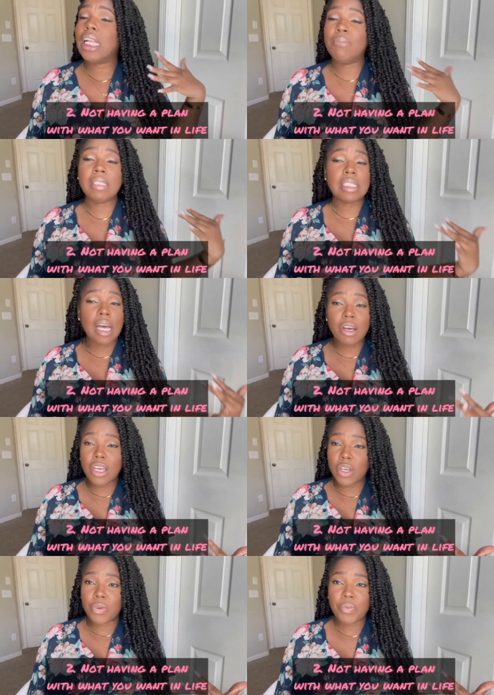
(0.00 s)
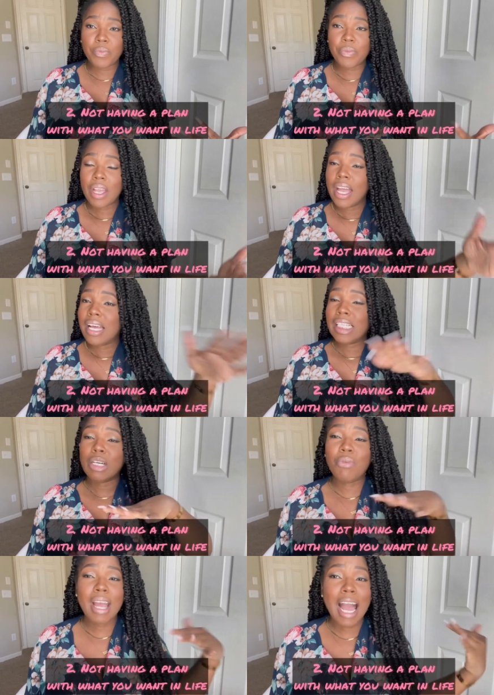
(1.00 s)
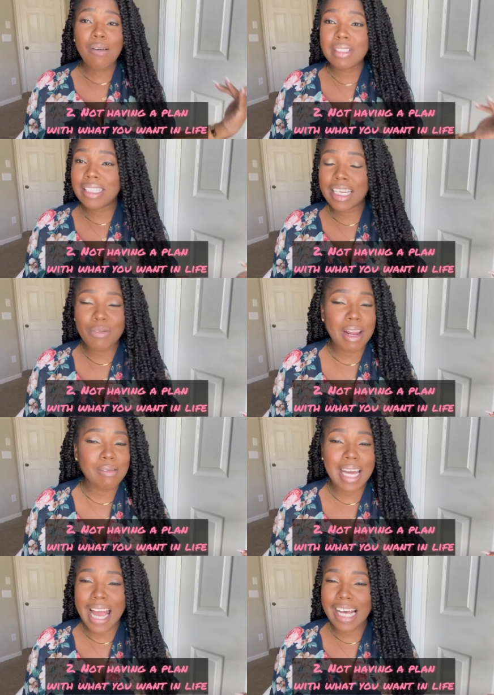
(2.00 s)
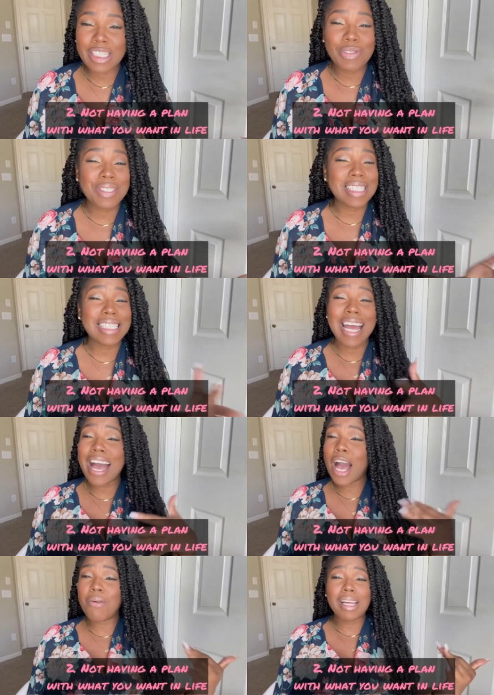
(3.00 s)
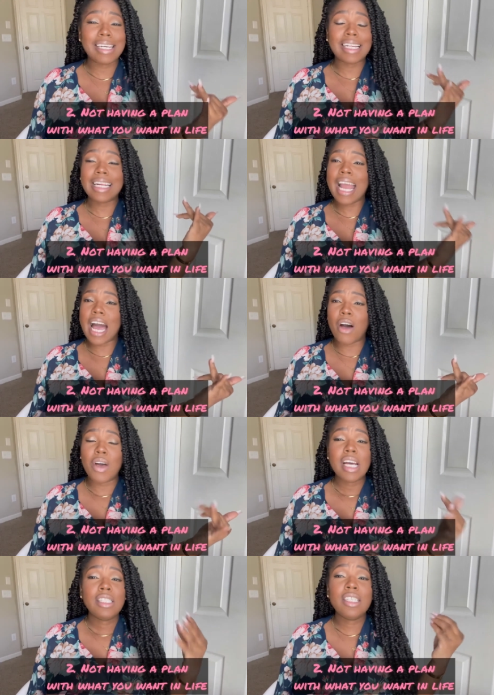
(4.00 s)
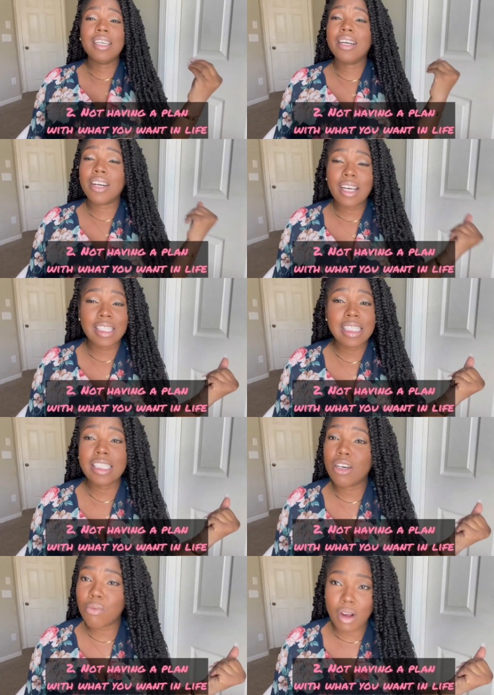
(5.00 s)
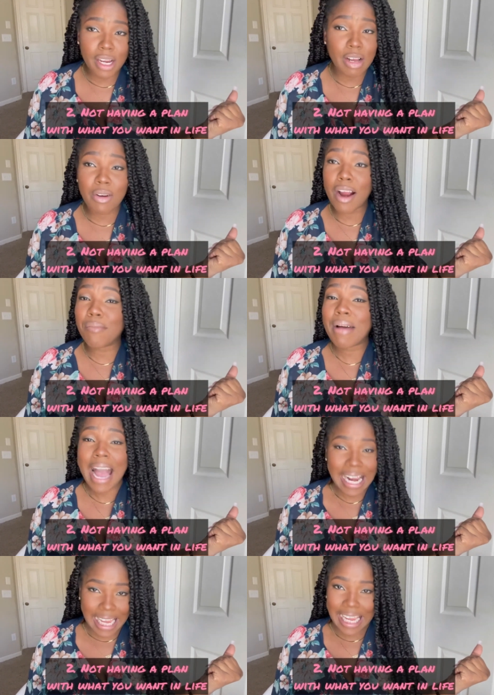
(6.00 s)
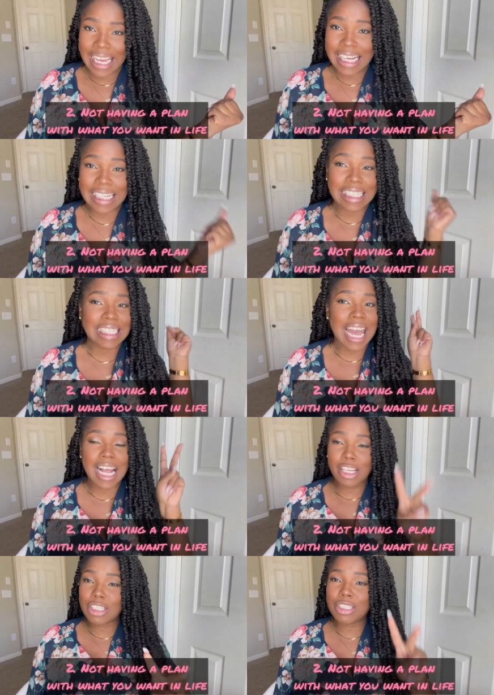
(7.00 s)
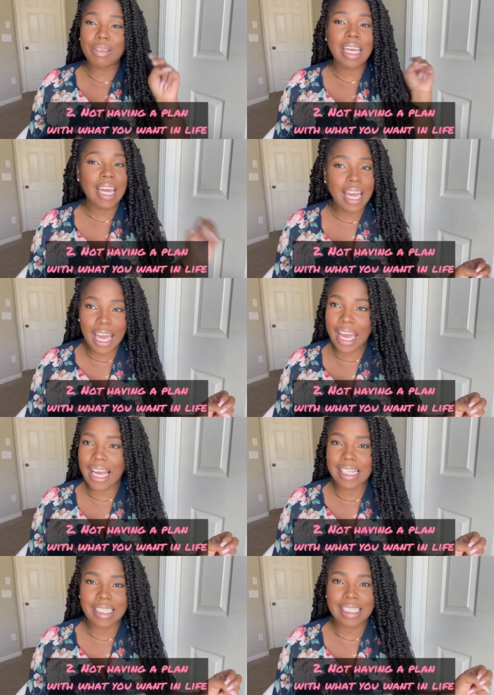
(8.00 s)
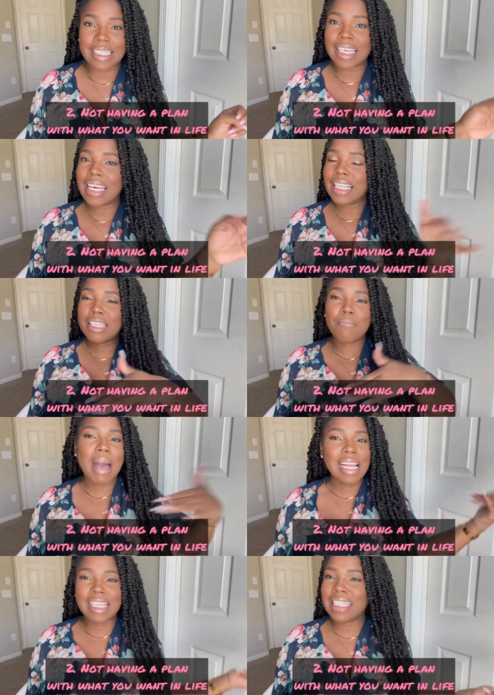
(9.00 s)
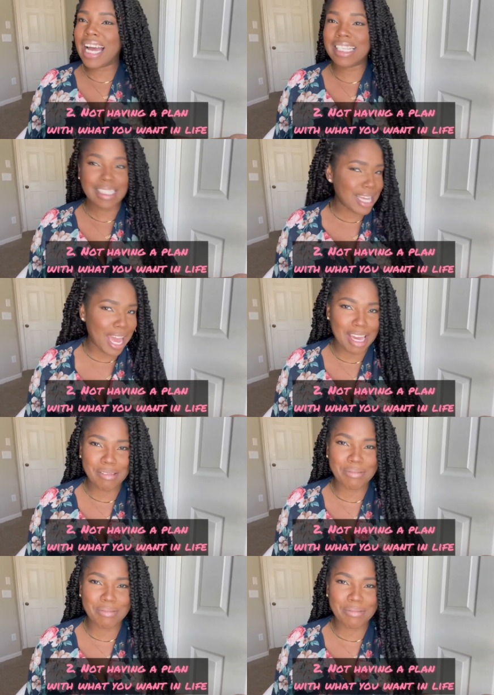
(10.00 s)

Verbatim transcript: let me tell you, the way I was looking when I was out of high school is not how I look now. So your girl is still working on her body because after two kids, the body is not the same.